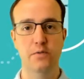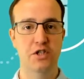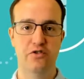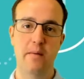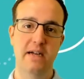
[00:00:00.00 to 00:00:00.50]
to a
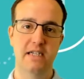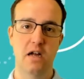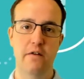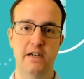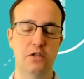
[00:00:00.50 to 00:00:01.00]
streaming
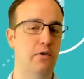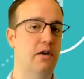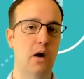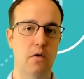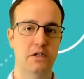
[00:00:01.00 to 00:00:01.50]
service, or
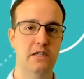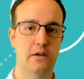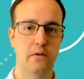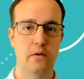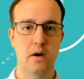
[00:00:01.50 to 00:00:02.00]
you go
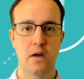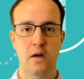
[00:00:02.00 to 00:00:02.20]
onto